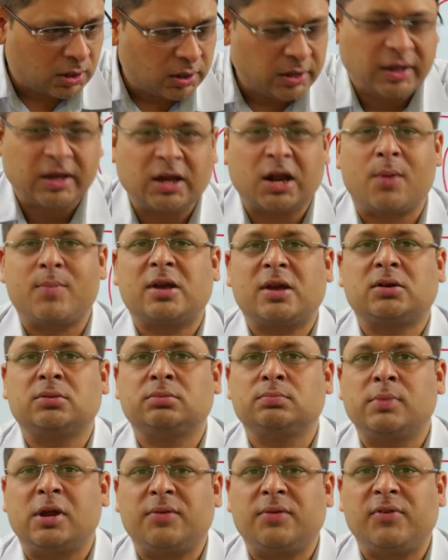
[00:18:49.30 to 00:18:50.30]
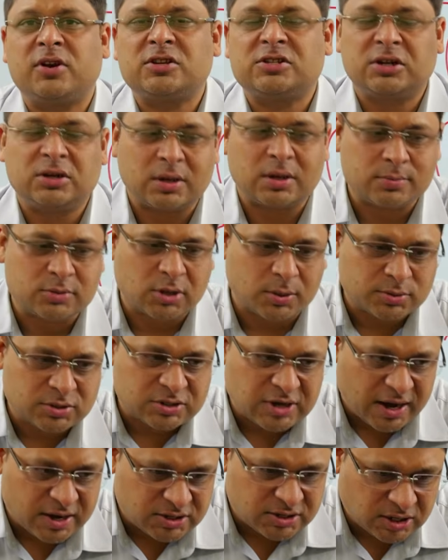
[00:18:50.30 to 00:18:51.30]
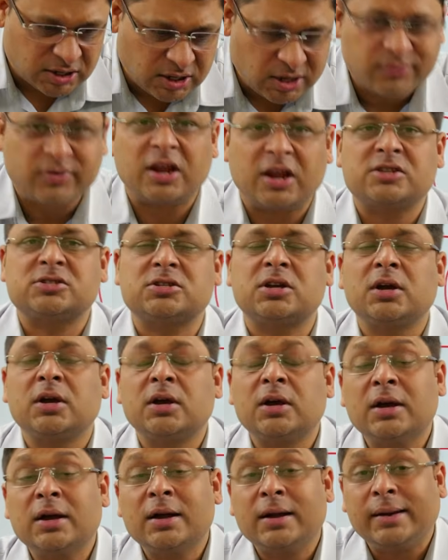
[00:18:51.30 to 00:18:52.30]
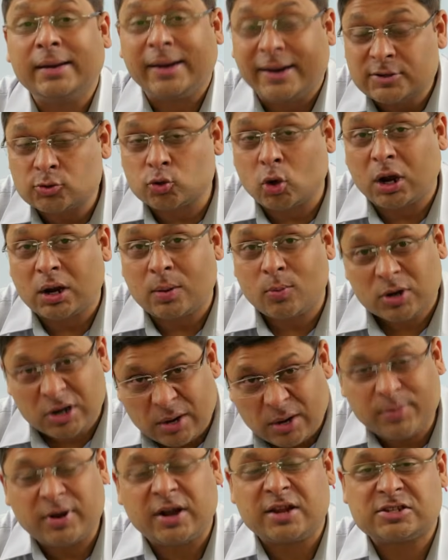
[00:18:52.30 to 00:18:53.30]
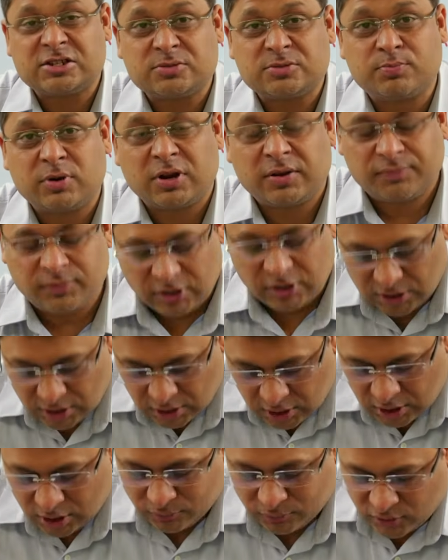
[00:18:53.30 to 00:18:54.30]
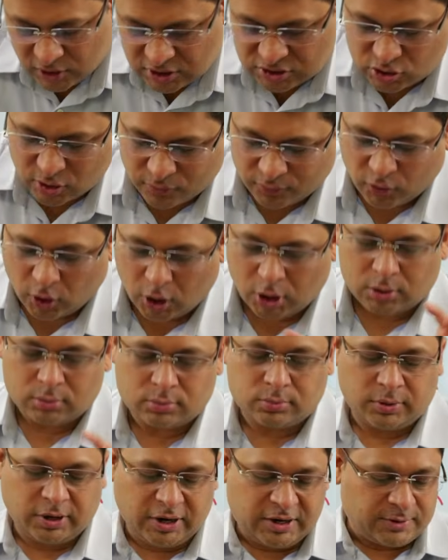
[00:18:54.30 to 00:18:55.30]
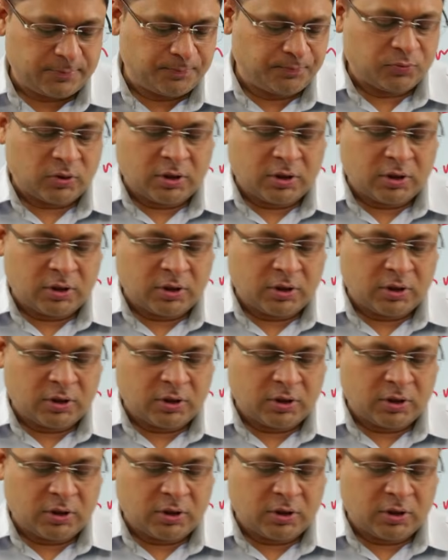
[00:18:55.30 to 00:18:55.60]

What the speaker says: economic benefits, in terms of strategic leverage, let us talk about limitations briefly. First of all, right,